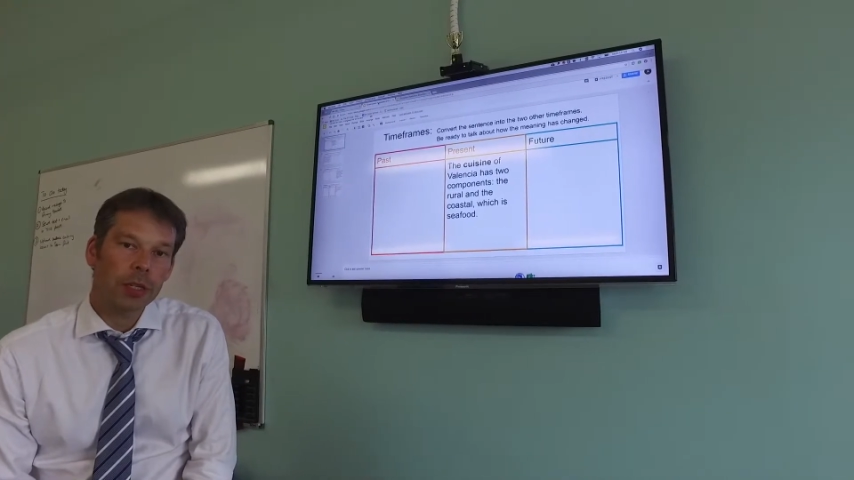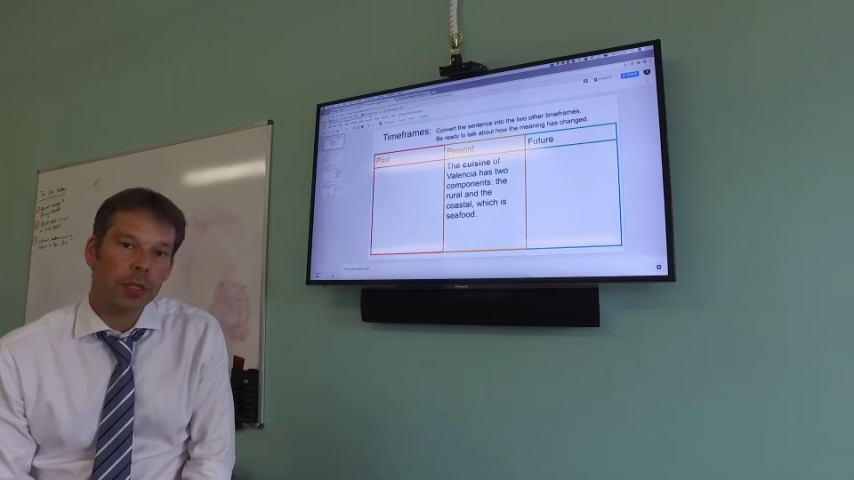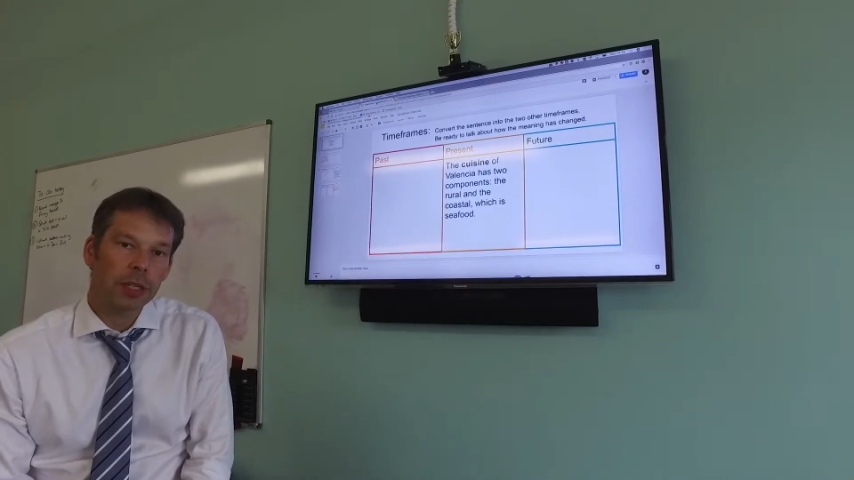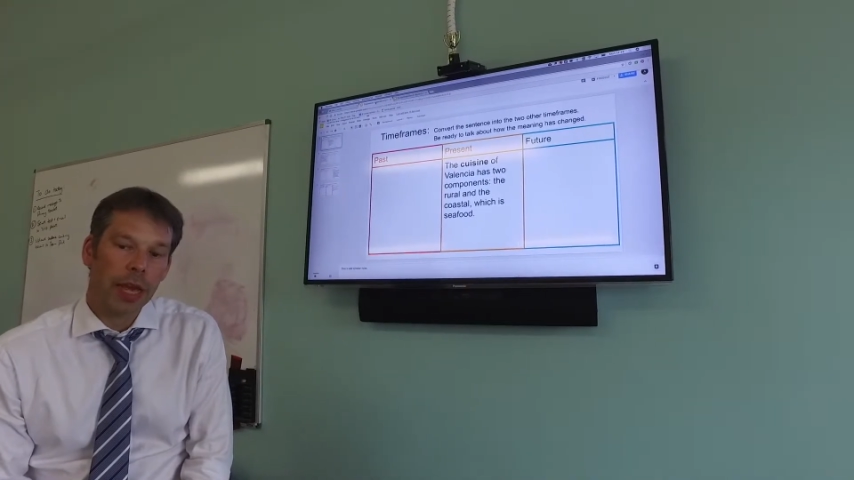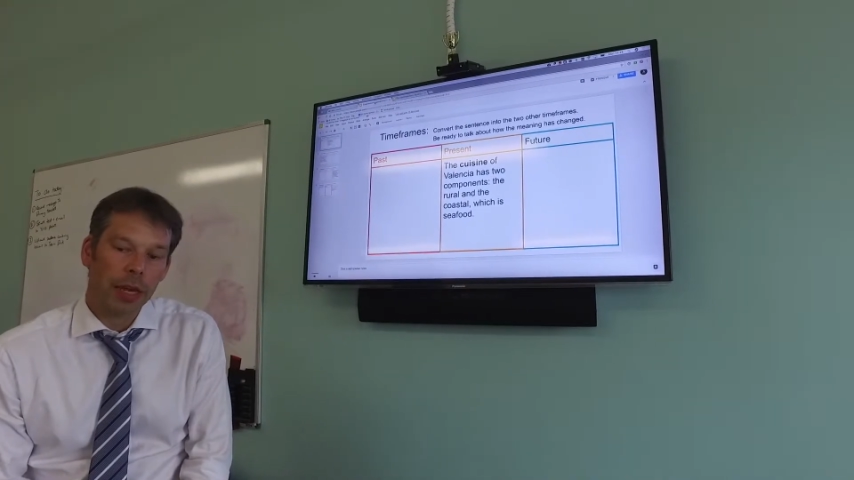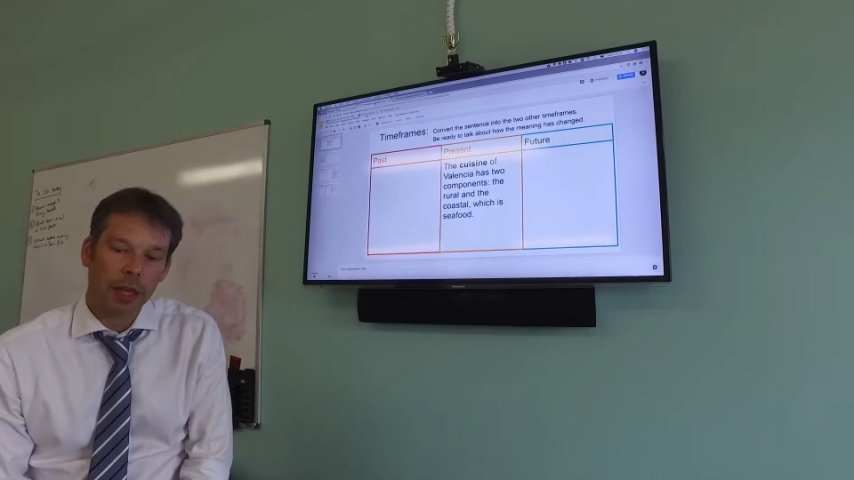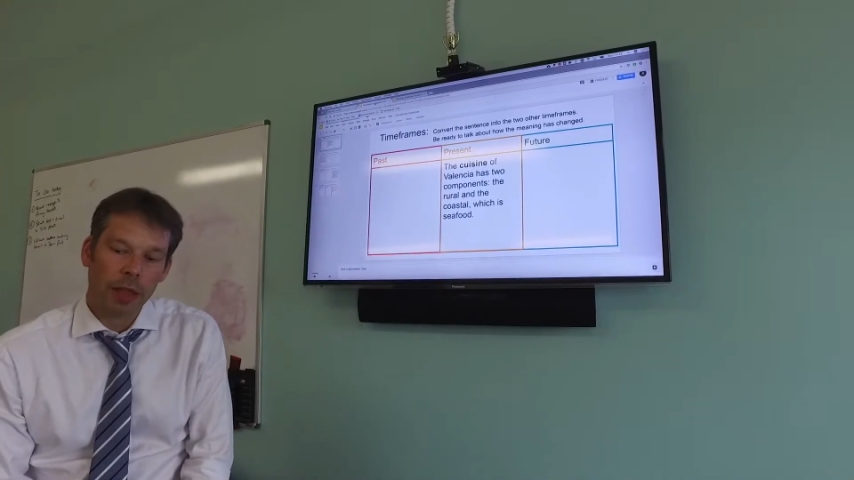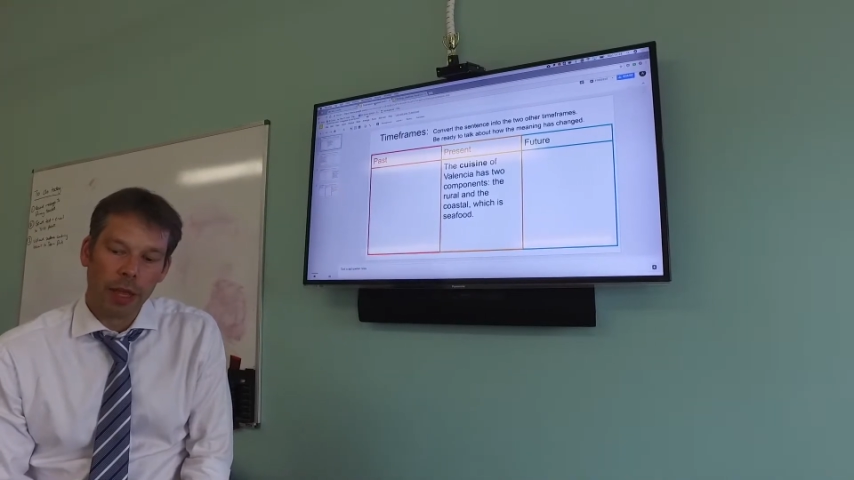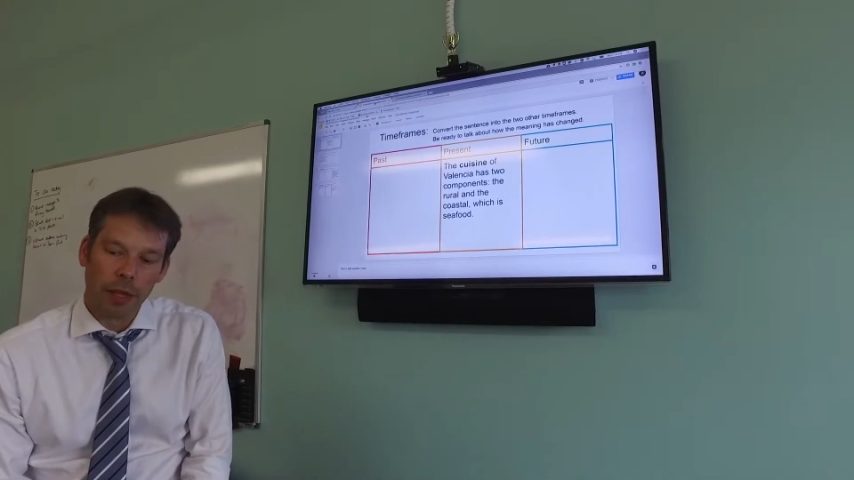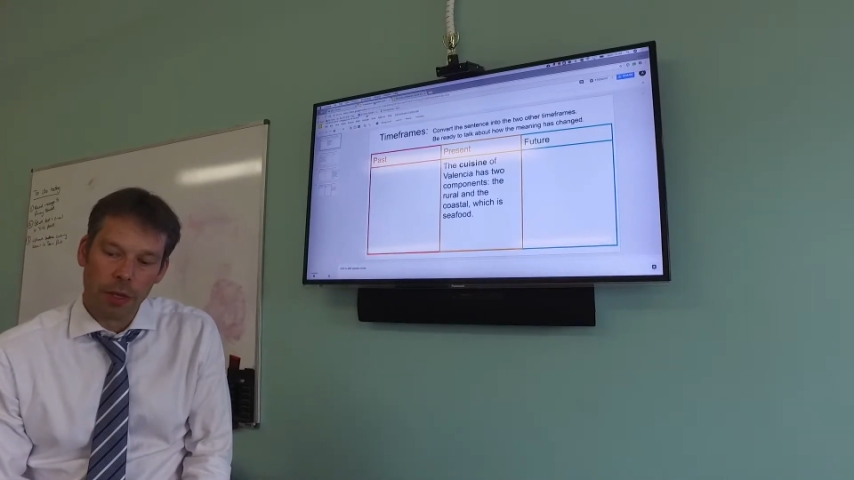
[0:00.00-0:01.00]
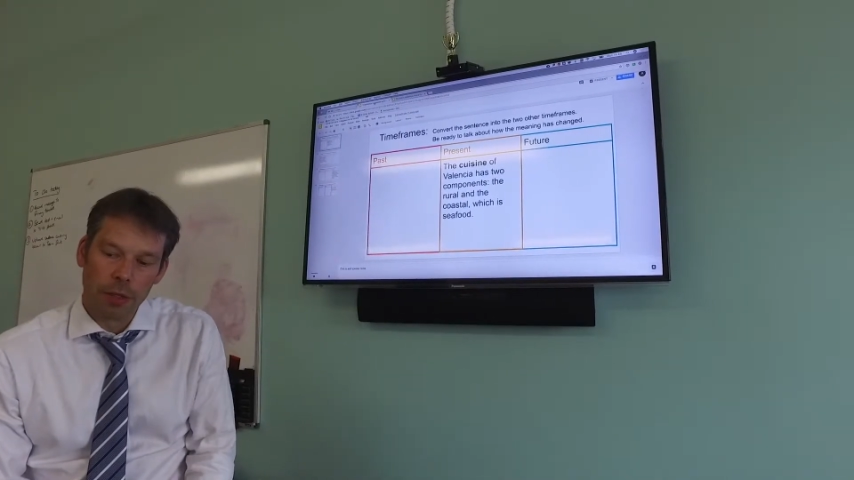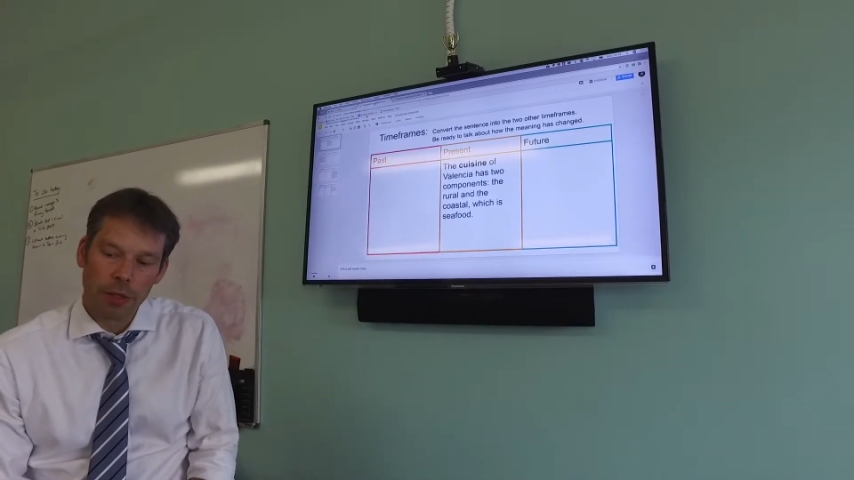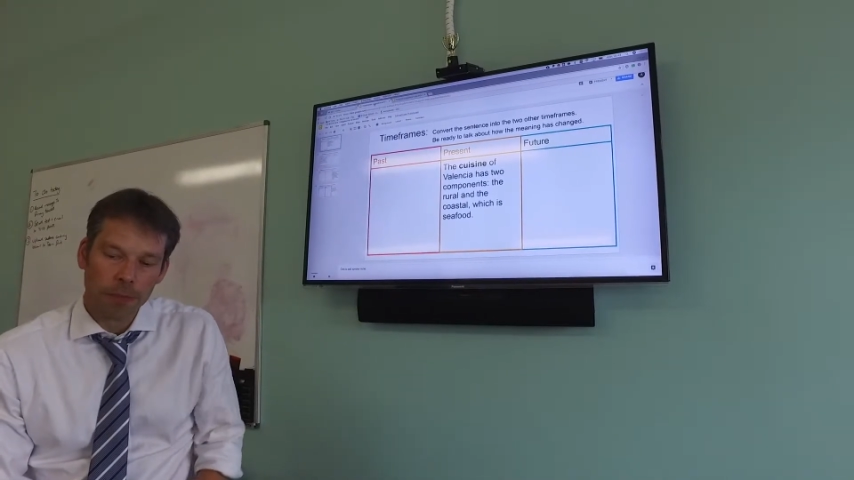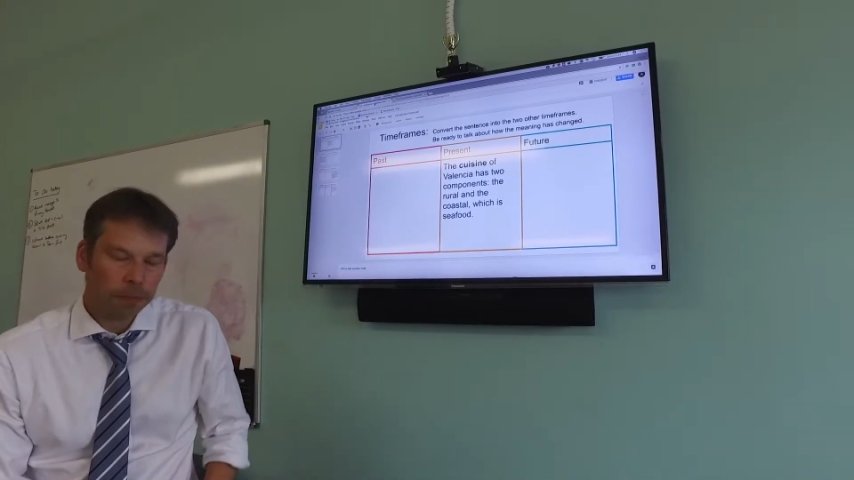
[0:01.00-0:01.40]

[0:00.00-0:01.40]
it's a technique they use.